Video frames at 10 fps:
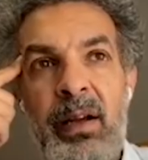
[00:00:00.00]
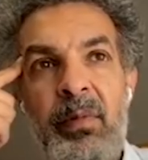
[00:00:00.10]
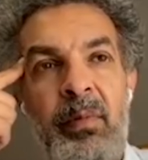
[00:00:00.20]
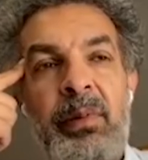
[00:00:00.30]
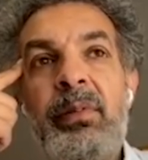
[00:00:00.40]

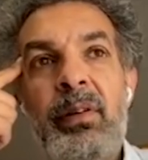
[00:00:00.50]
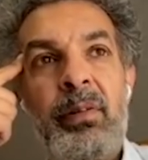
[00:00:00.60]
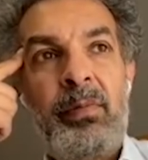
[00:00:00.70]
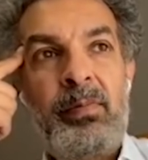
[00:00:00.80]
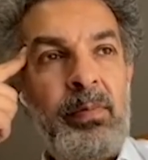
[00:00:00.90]
remember,
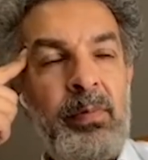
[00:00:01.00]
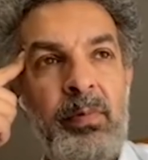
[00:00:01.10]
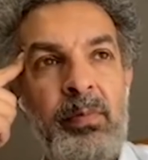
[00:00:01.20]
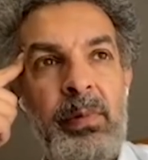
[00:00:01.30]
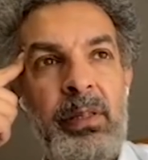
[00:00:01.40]

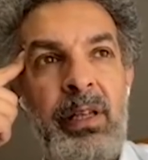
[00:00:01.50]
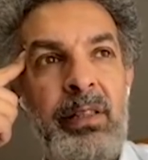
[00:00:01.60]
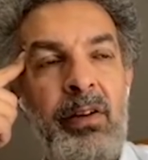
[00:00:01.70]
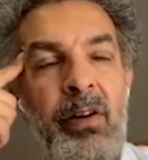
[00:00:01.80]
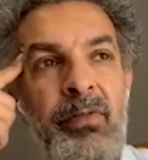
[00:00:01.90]

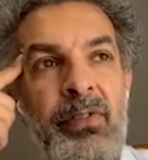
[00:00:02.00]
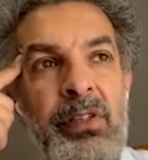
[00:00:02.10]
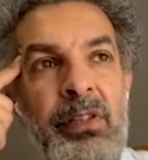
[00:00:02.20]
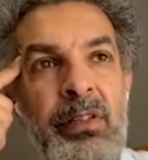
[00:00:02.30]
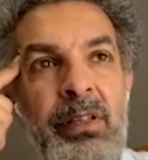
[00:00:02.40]
attending
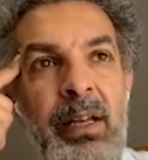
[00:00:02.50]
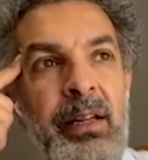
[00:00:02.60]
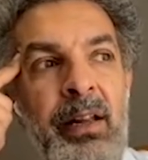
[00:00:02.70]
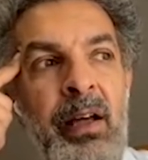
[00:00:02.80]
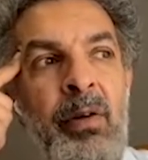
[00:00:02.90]
conferences in Delhi,
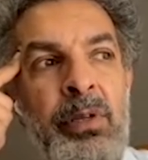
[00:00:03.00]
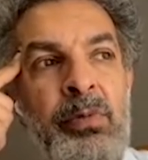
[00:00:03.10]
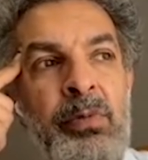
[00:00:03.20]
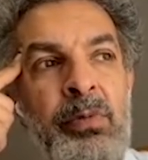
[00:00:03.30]
and I always